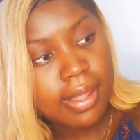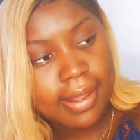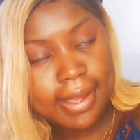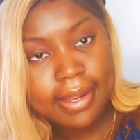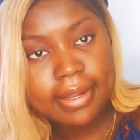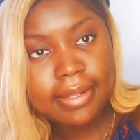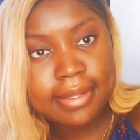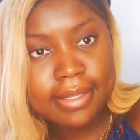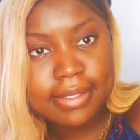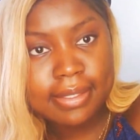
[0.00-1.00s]
I lied,
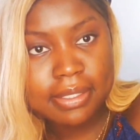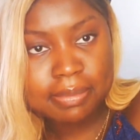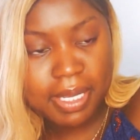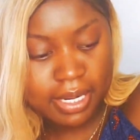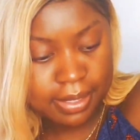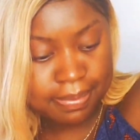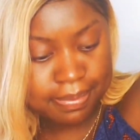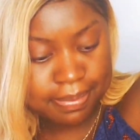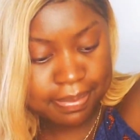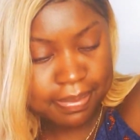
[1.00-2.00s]
this one is Bad Up.
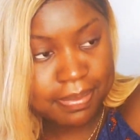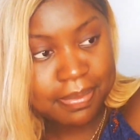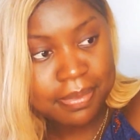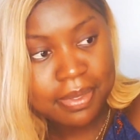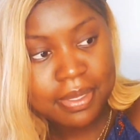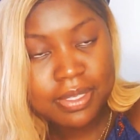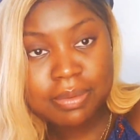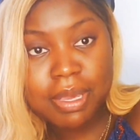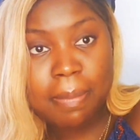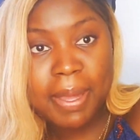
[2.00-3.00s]

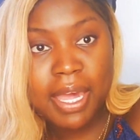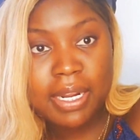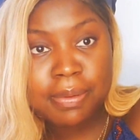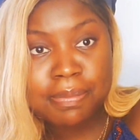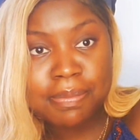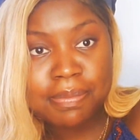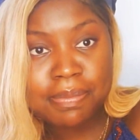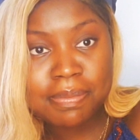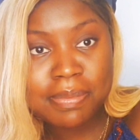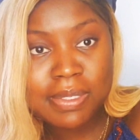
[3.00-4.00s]
So we got Bad Up,
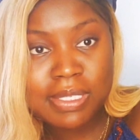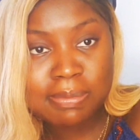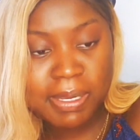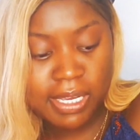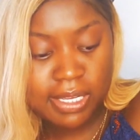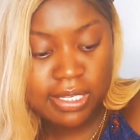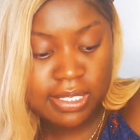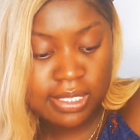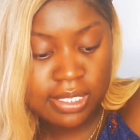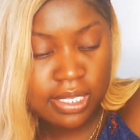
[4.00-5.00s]

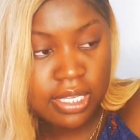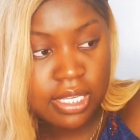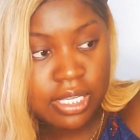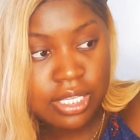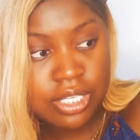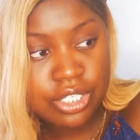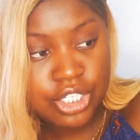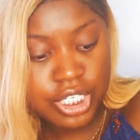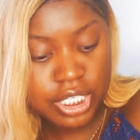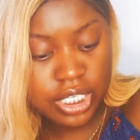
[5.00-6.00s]
Spice,
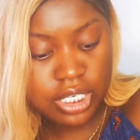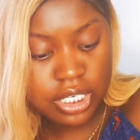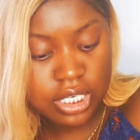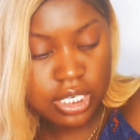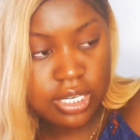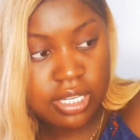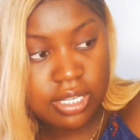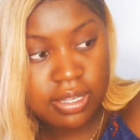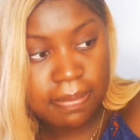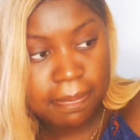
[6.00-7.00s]
Chillin',
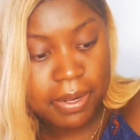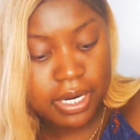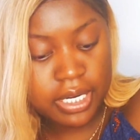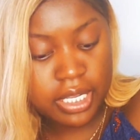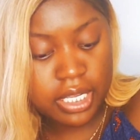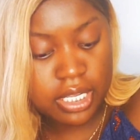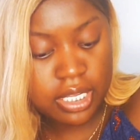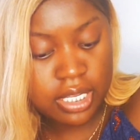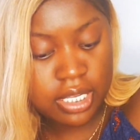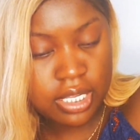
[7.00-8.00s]
Party,
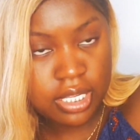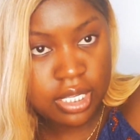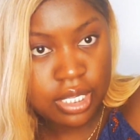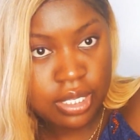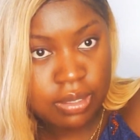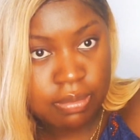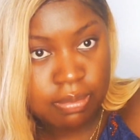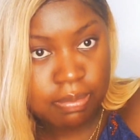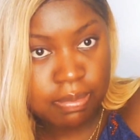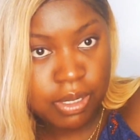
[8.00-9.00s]

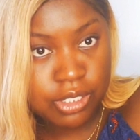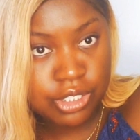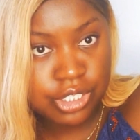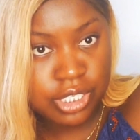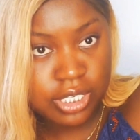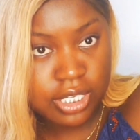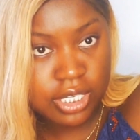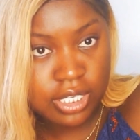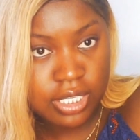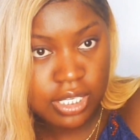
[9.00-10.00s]
Boss Chick,
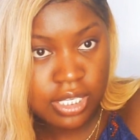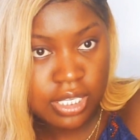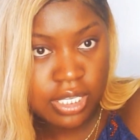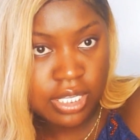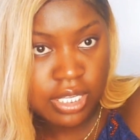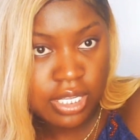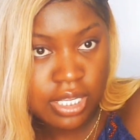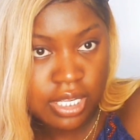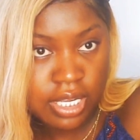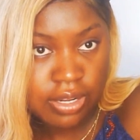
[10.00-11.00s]

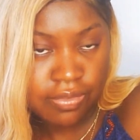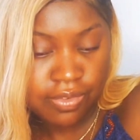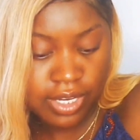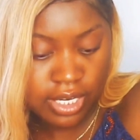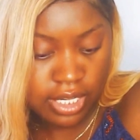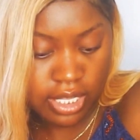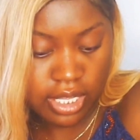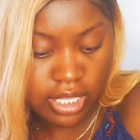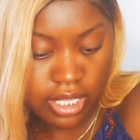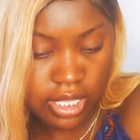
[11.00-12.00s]
and
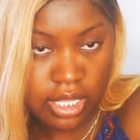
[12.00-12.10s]
finally,